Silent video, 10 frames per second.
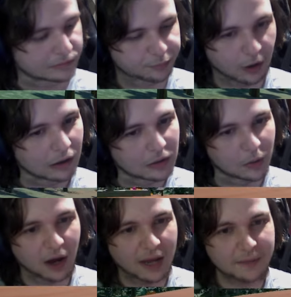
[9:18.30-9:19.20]

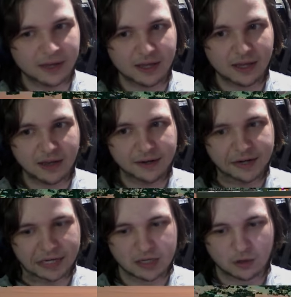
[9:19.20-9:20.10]
Bro, I'm
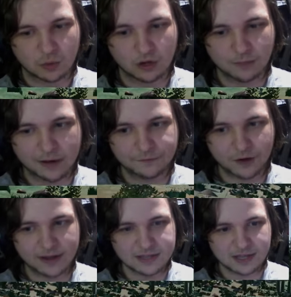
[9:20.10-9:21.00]
in! Where are my
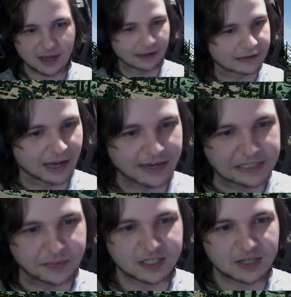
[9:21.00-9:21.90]
friends at? I
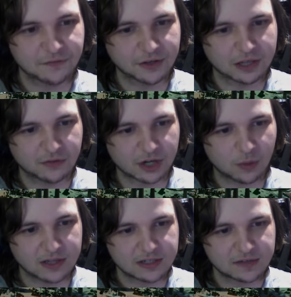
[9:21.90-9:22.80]
specifically
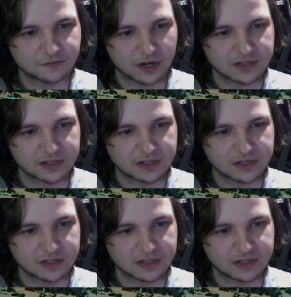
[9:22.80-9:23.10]
requested friends